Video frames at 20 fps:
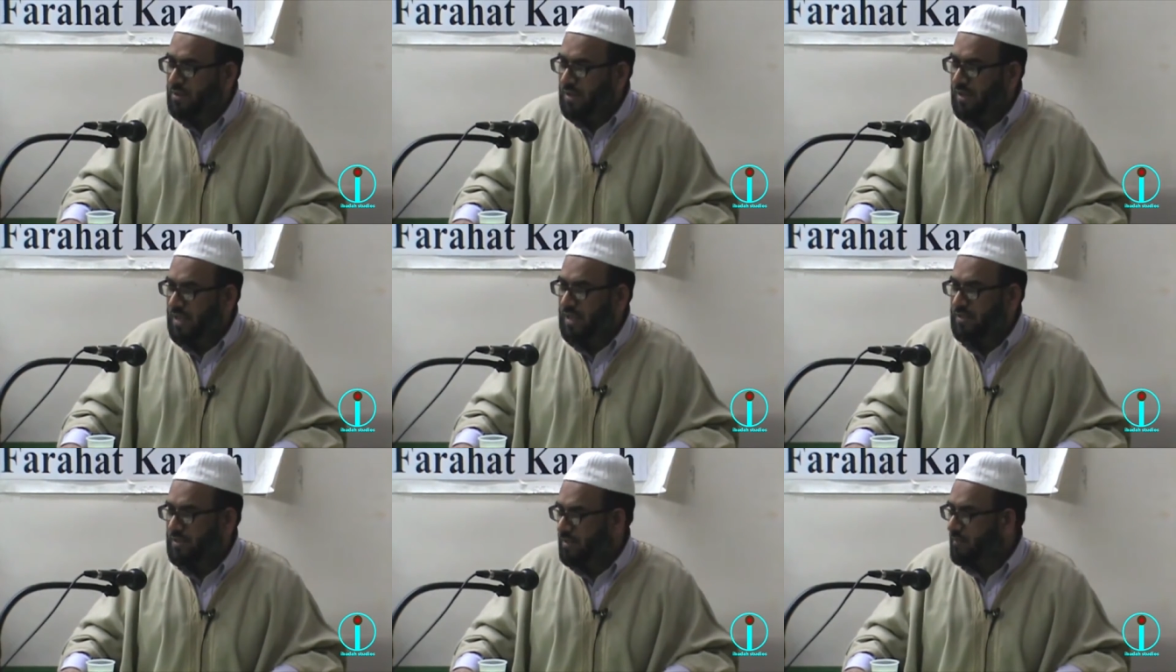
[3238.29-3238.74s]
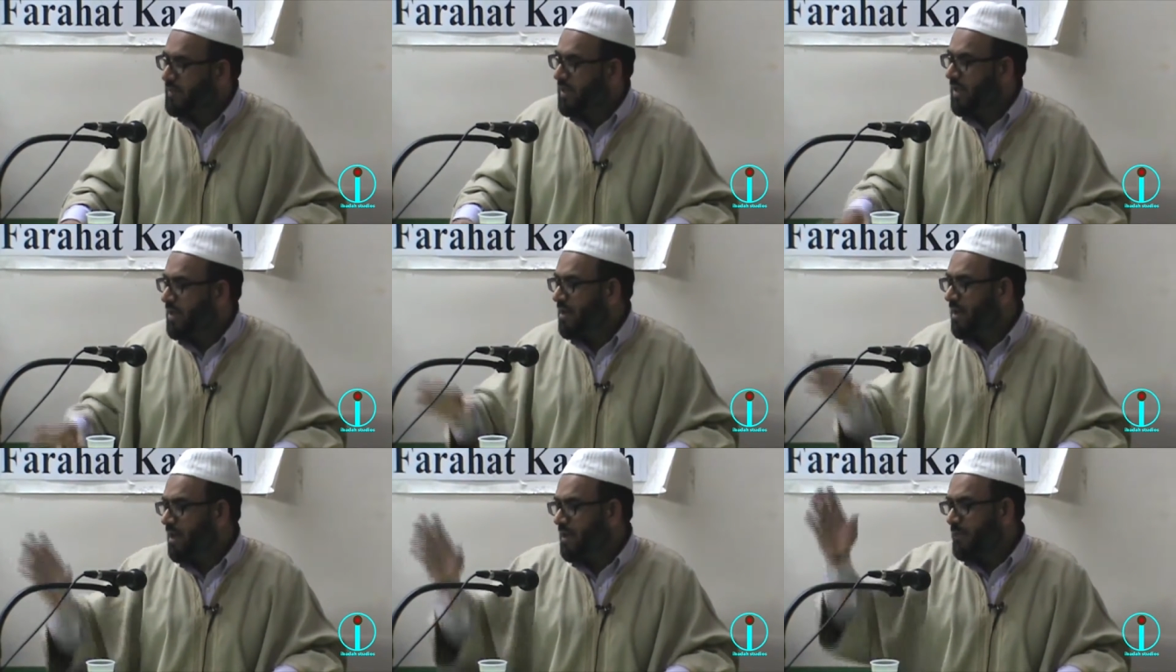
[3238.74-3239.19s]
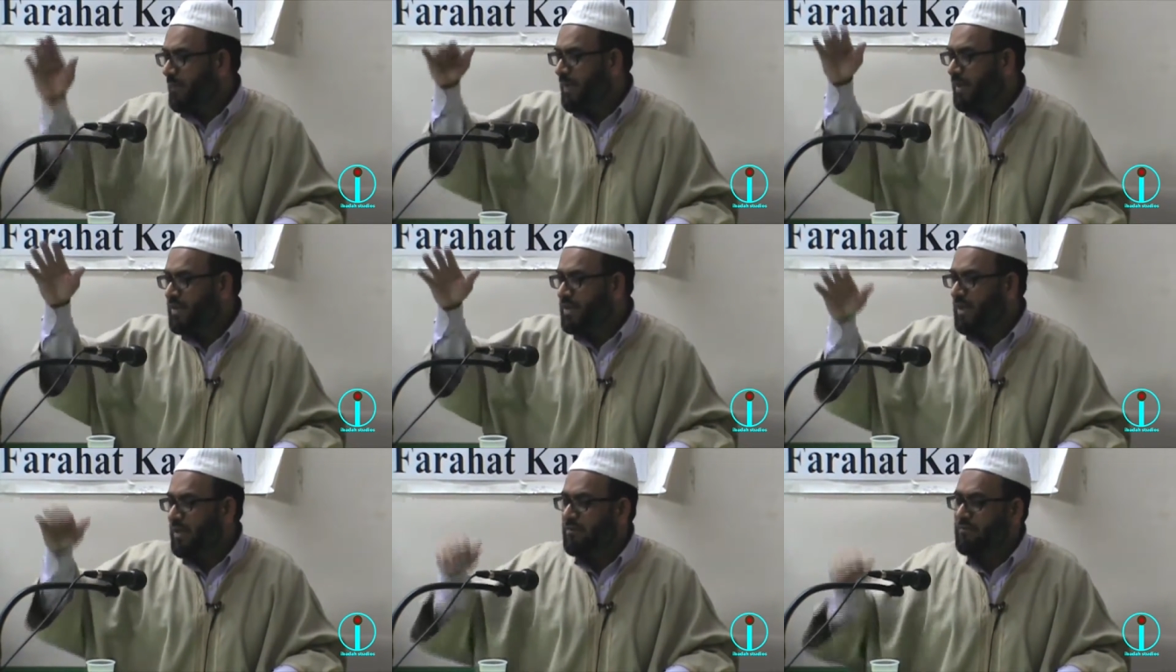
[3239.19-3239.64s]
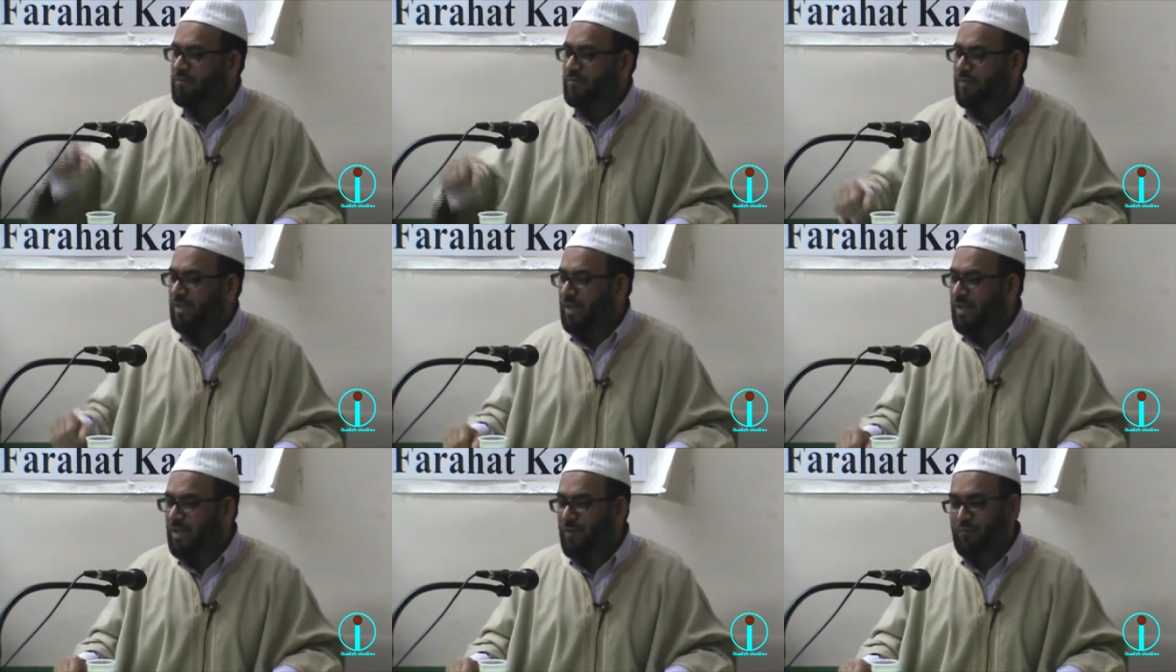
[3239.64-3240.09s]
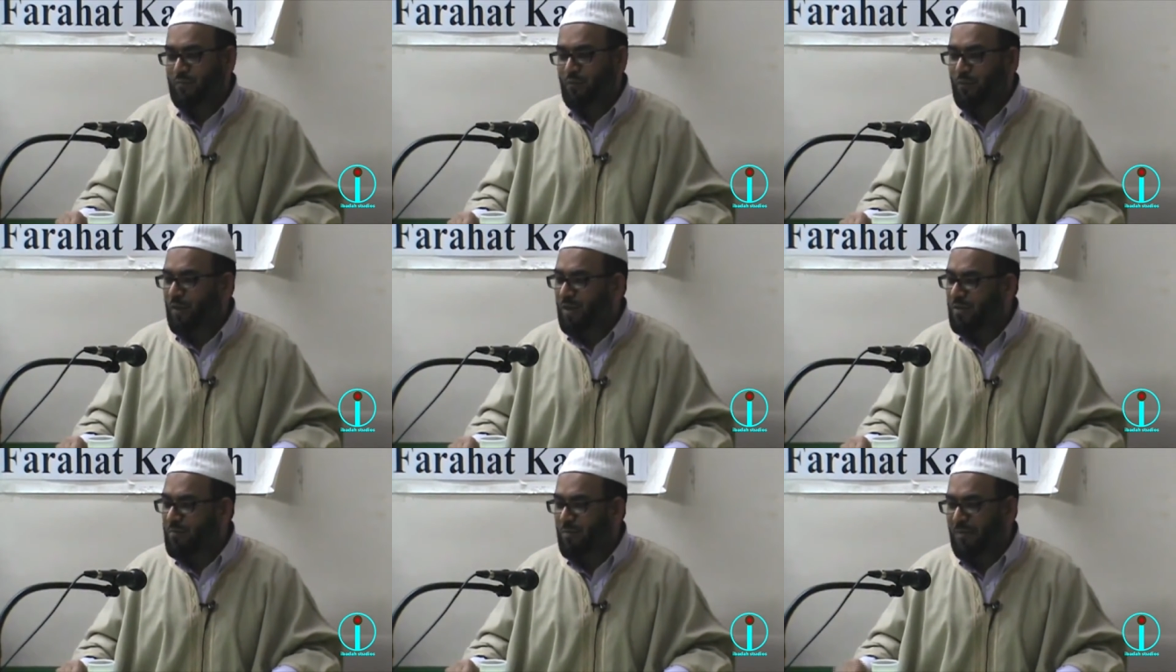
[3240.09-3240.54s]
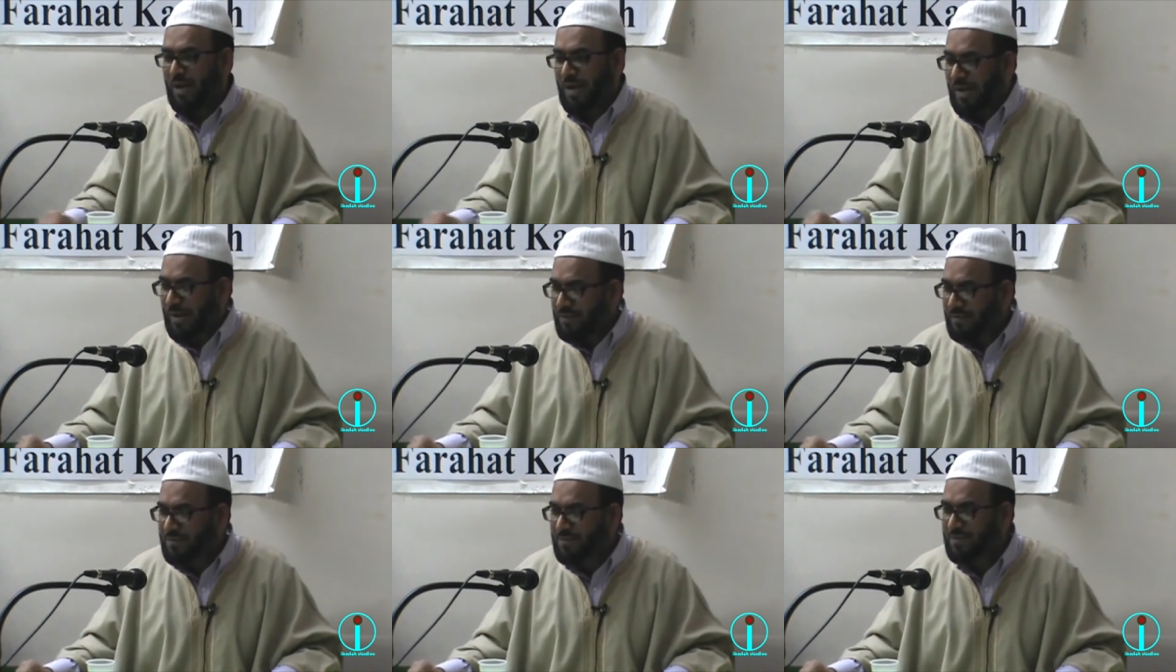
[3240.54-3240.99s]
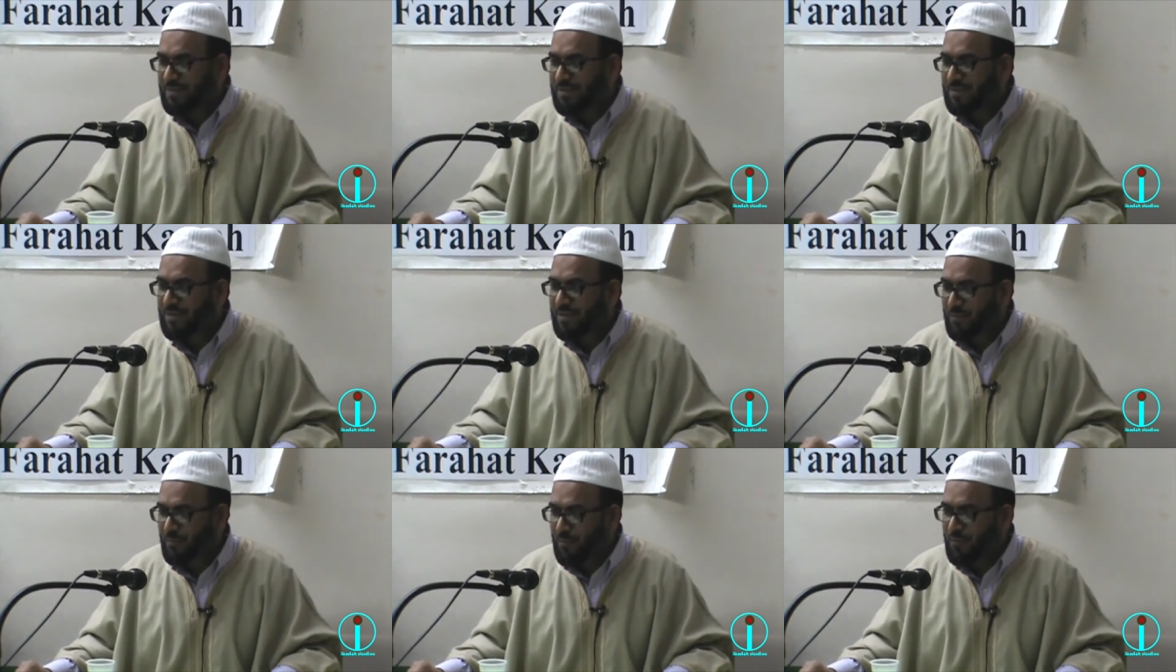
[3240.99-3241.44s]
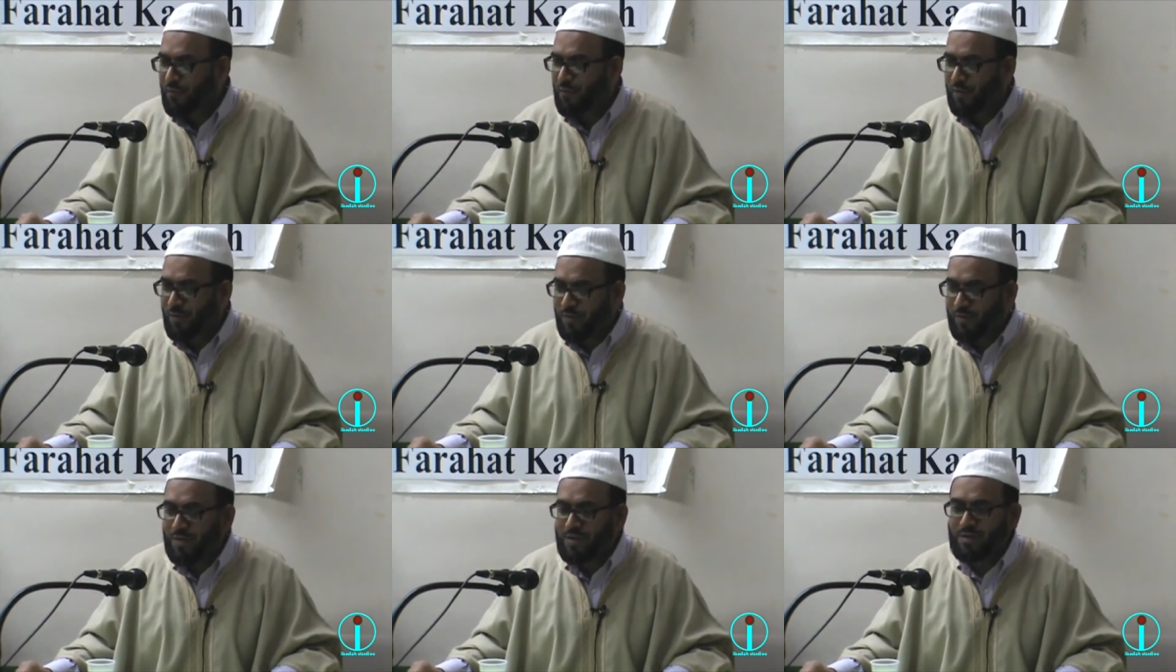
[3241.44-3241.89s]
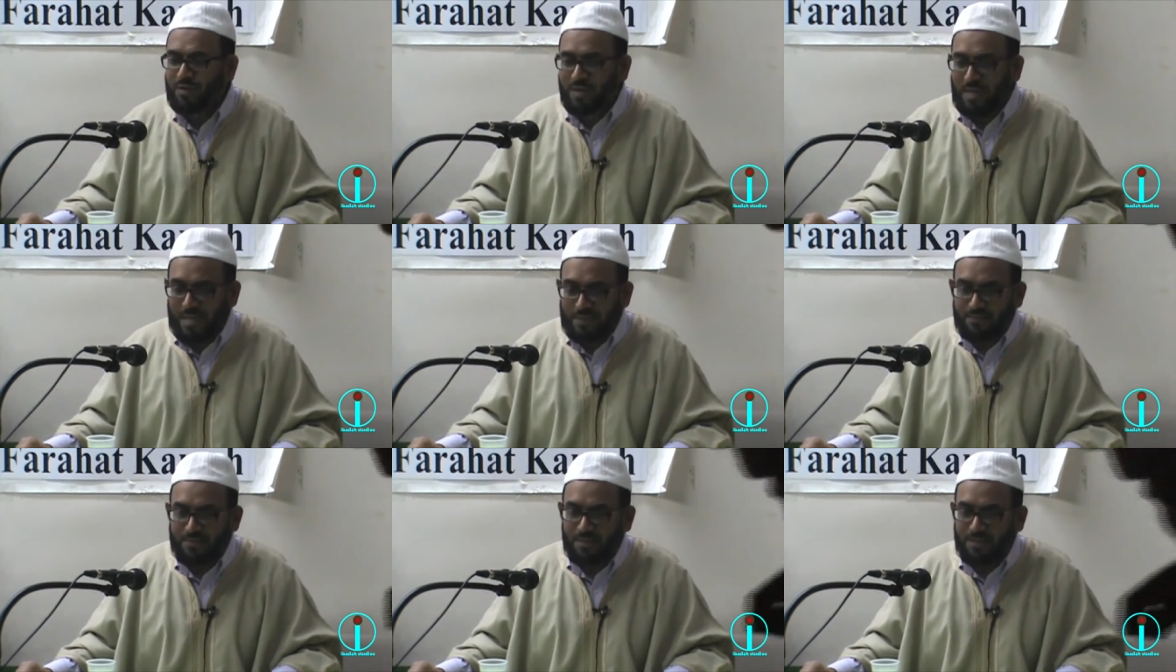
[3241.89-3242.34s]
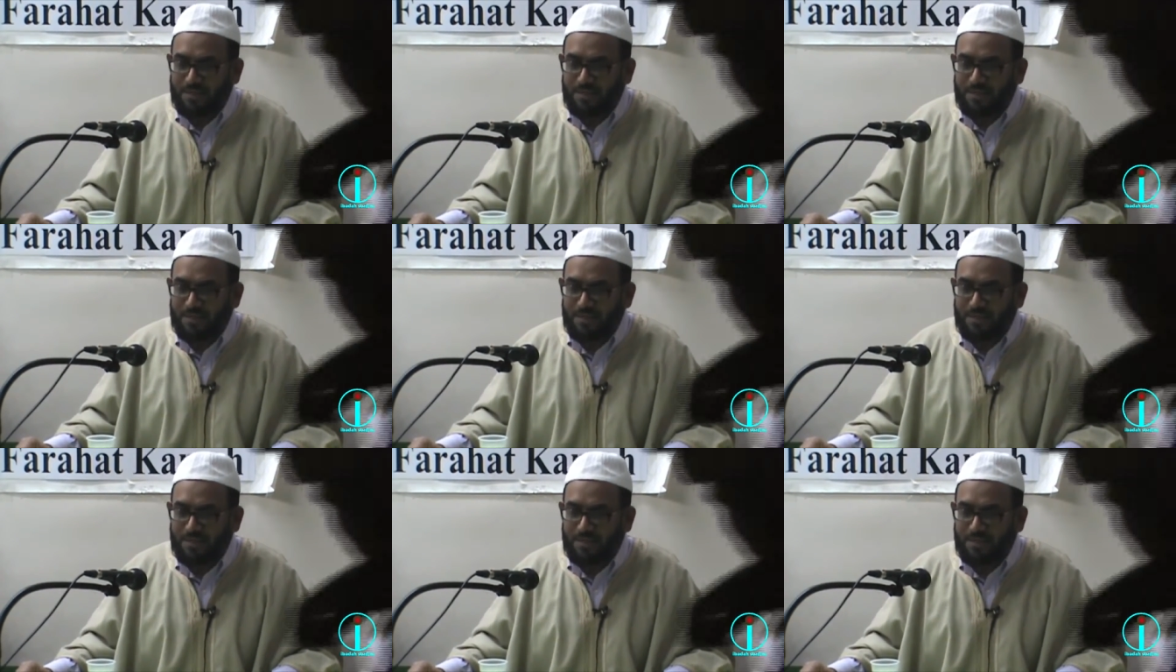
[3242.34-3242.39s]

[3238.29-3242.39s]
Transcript: like somebody car breakdown and you have to walk miles before you reach a gas